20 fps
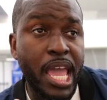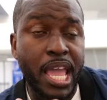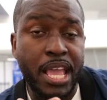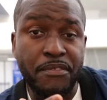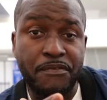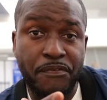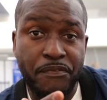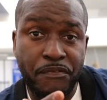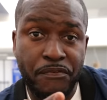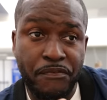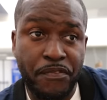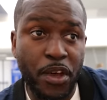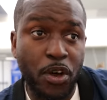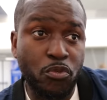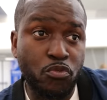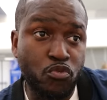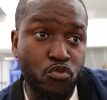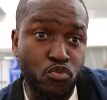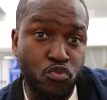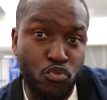it
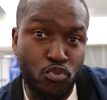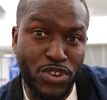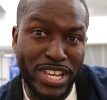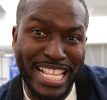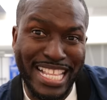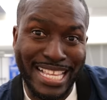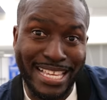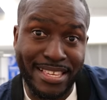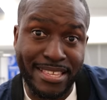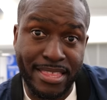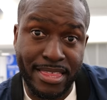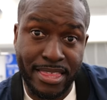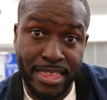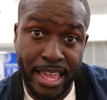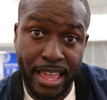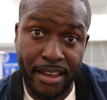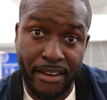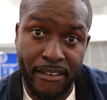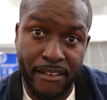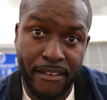felt really
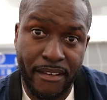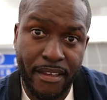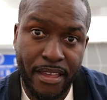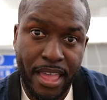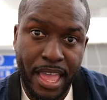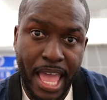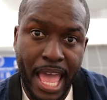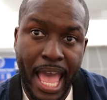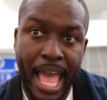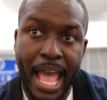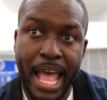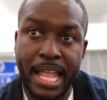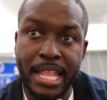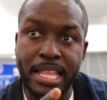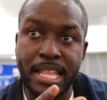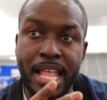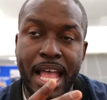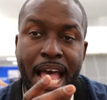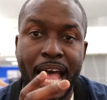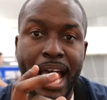there,
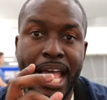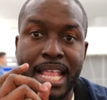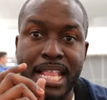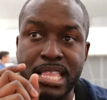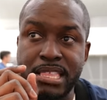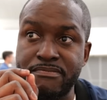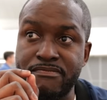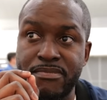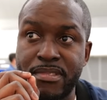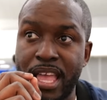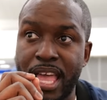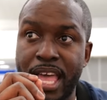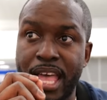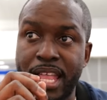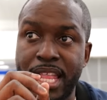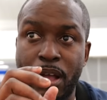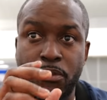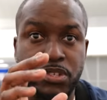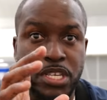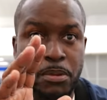and I
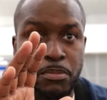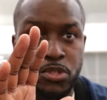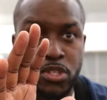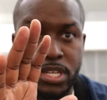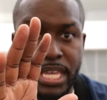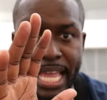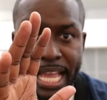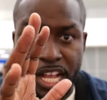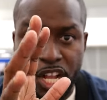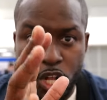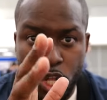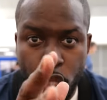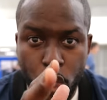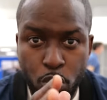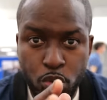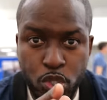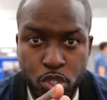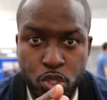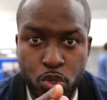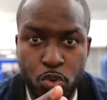and I was able to get
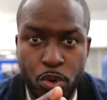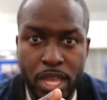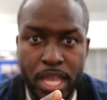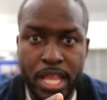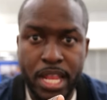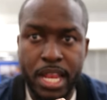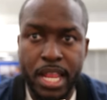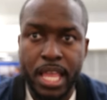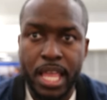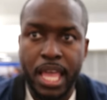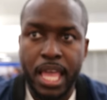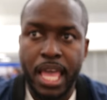close to it,